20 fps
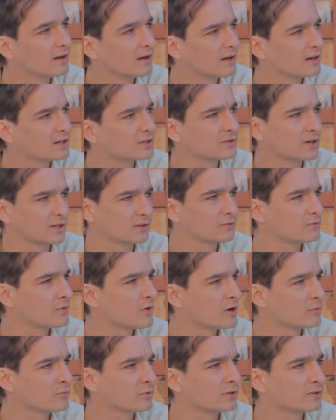uh,
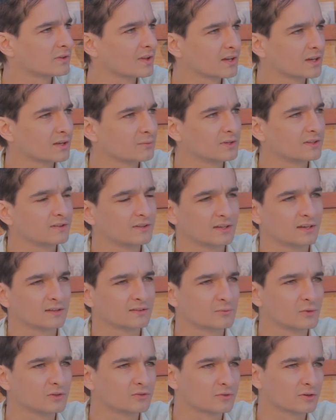Transformers that can be seen as
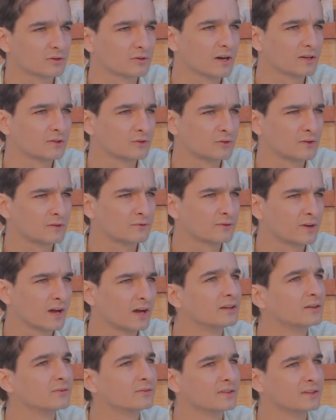the most regressive
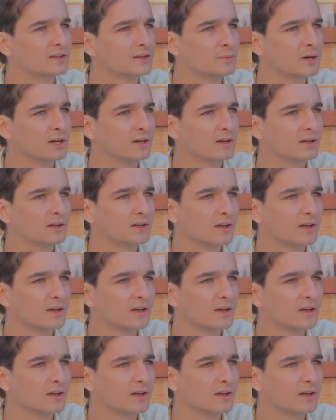kind of cinema